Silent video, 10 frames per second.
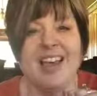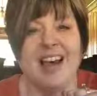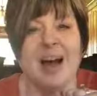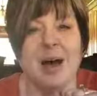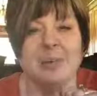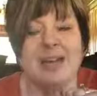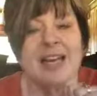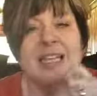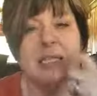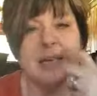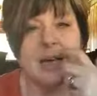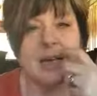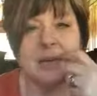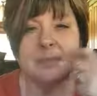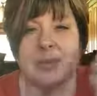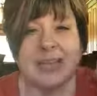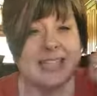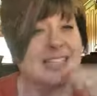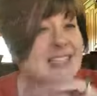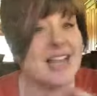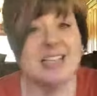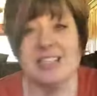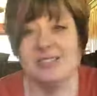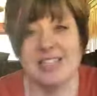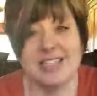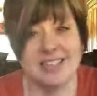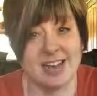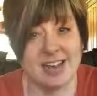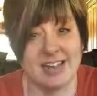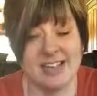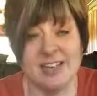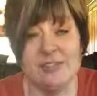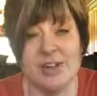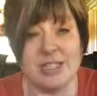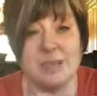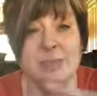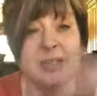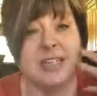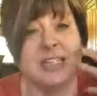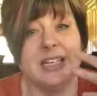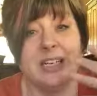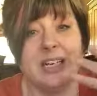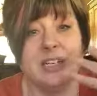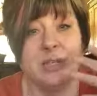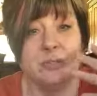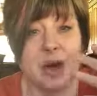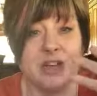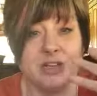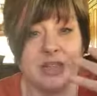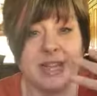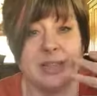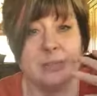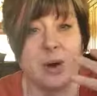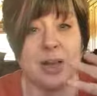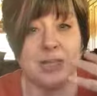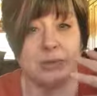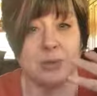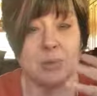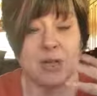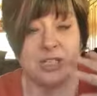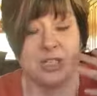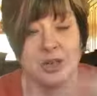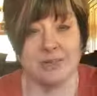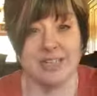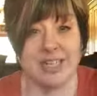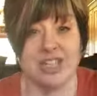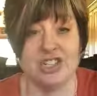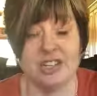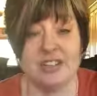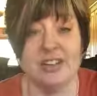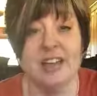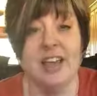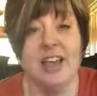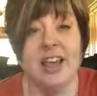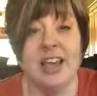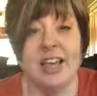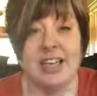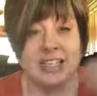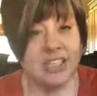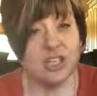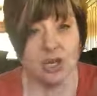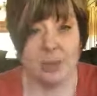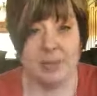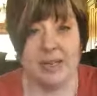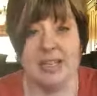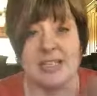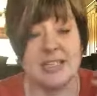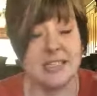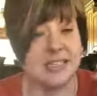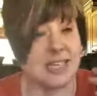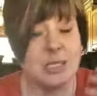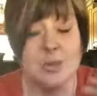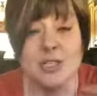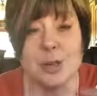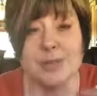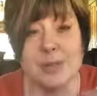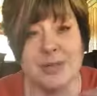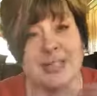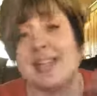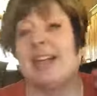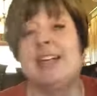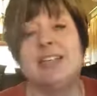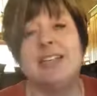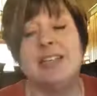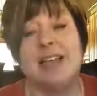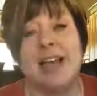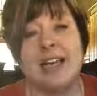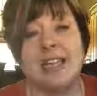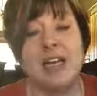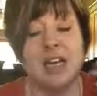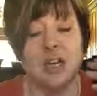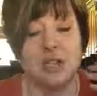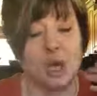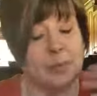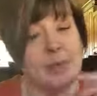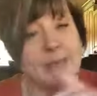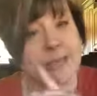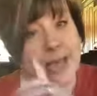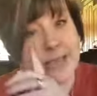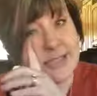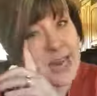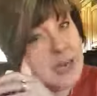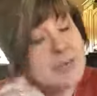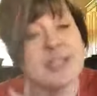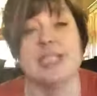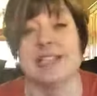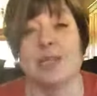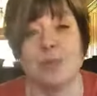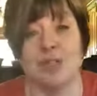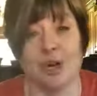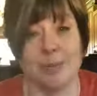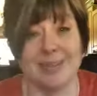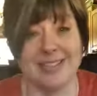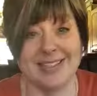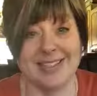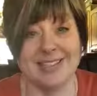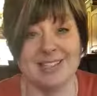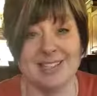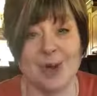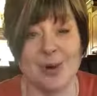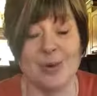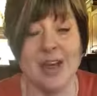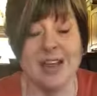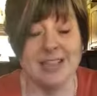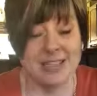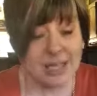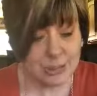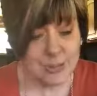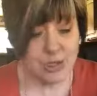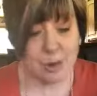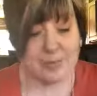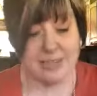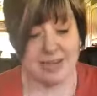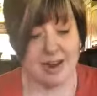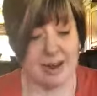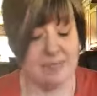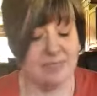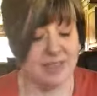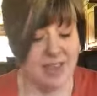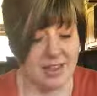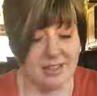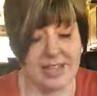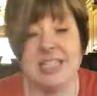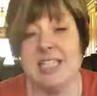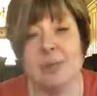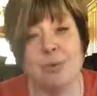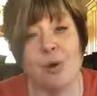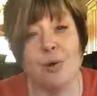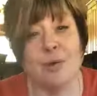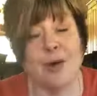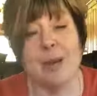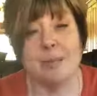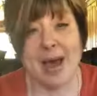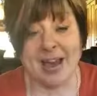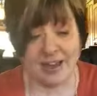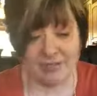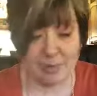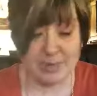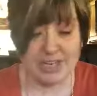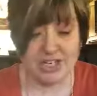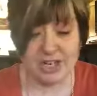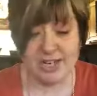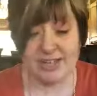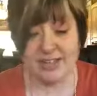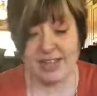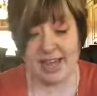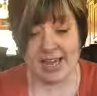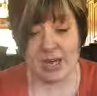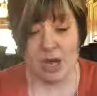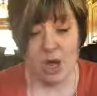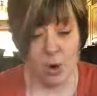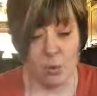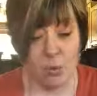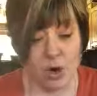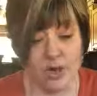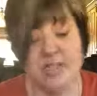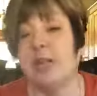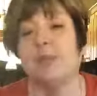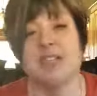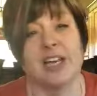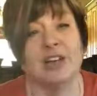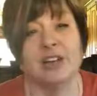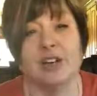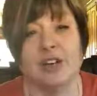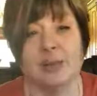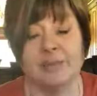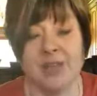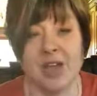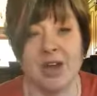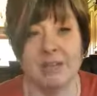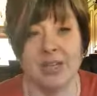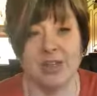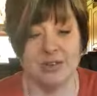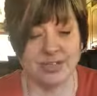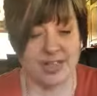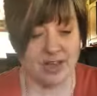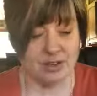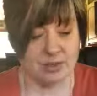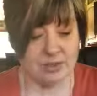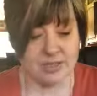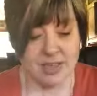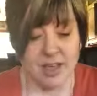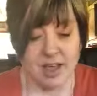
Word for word: Um, it has um, been extensively studied for its ability to modulate the body's response to irritation. It is a terpene. It is a sesquiterpene to be exact, and, and copaiba has 90% sesquiterpenes in it. So sesquiterpenes, um, they deprogram bad information. They work subcellular um, in your cells.